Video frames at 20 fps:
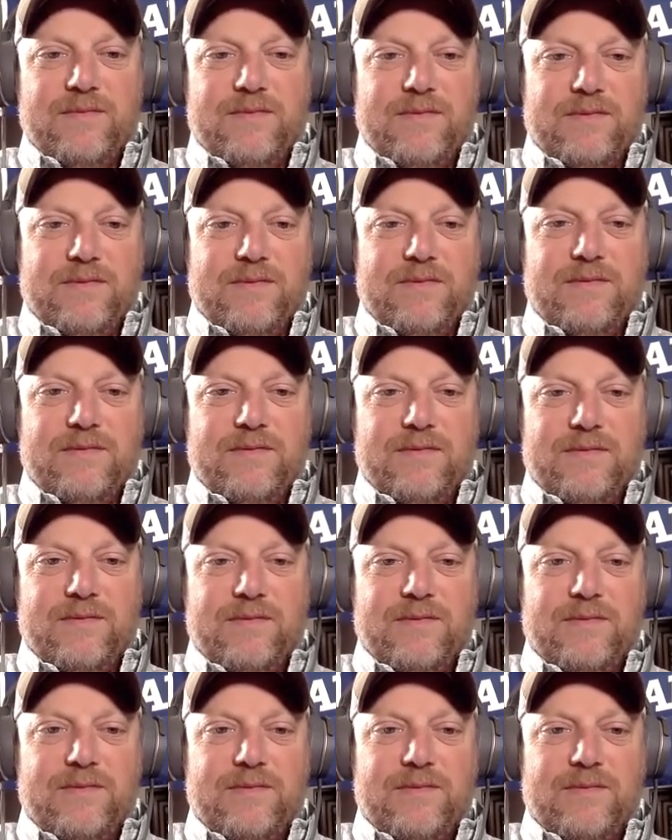
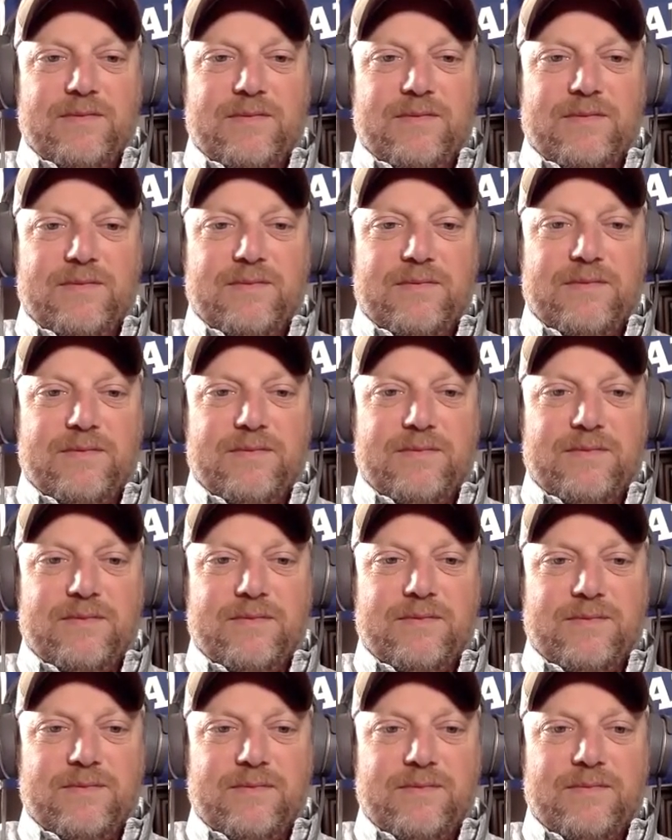
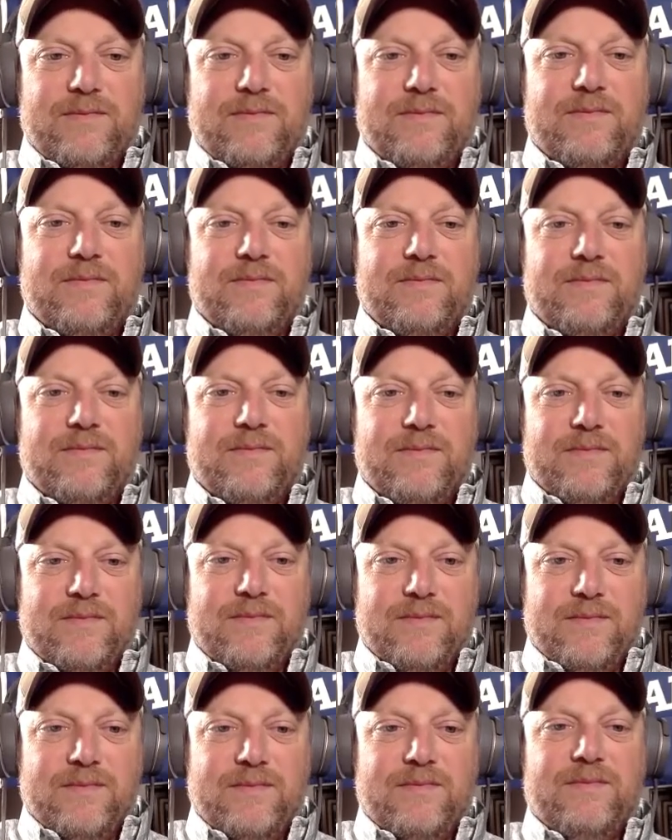
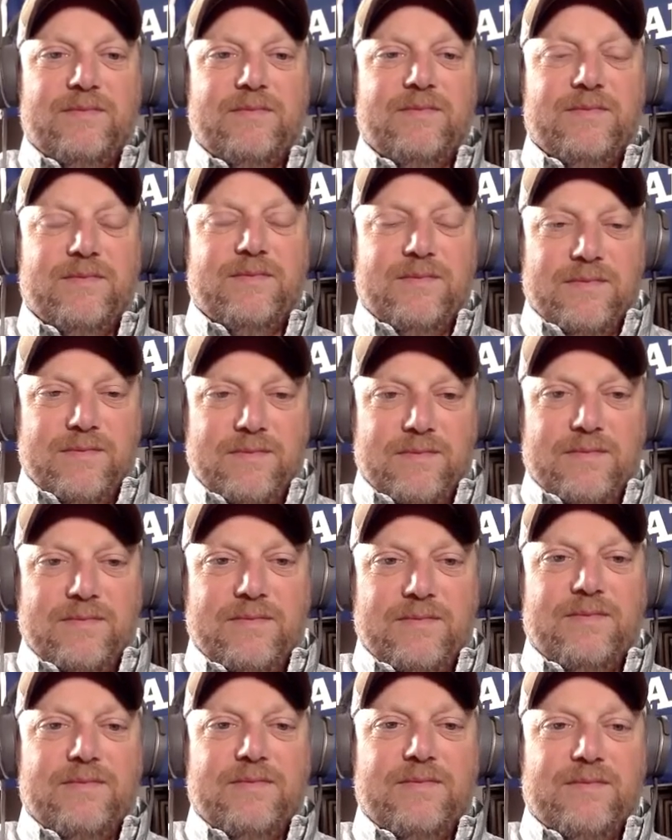
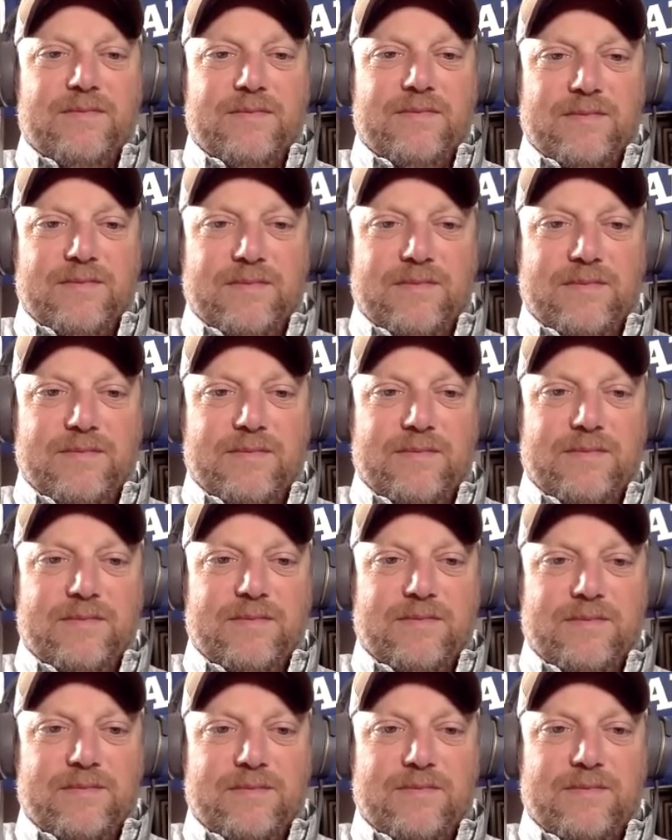
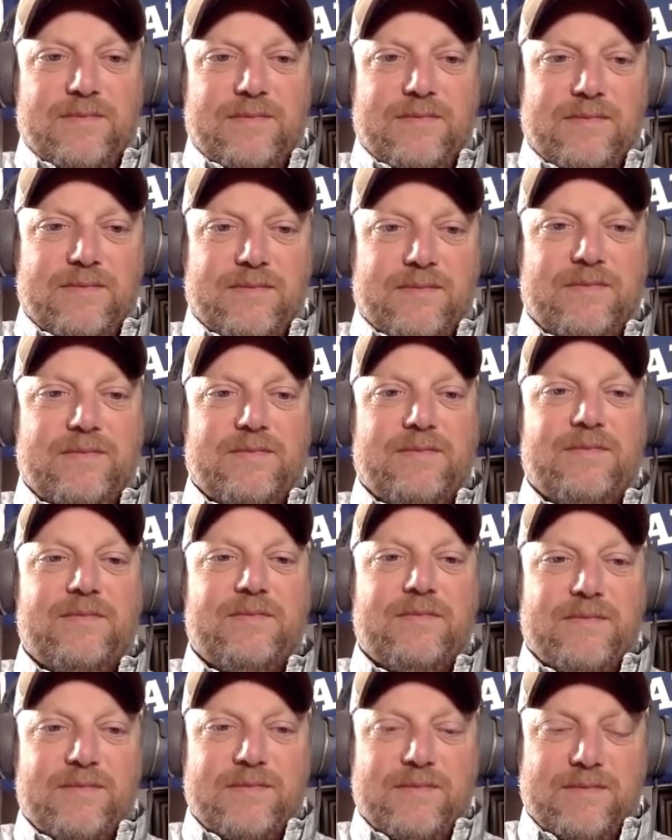
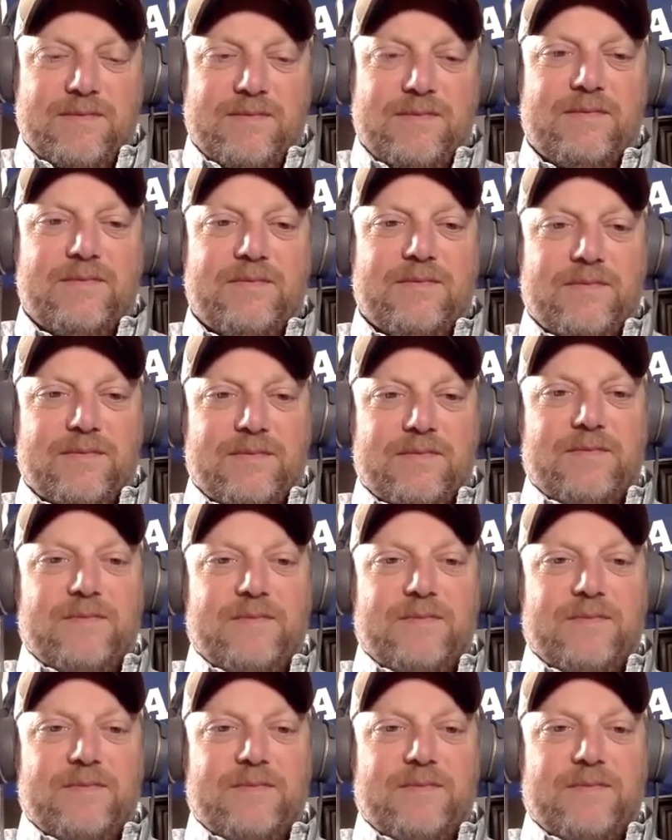(silent)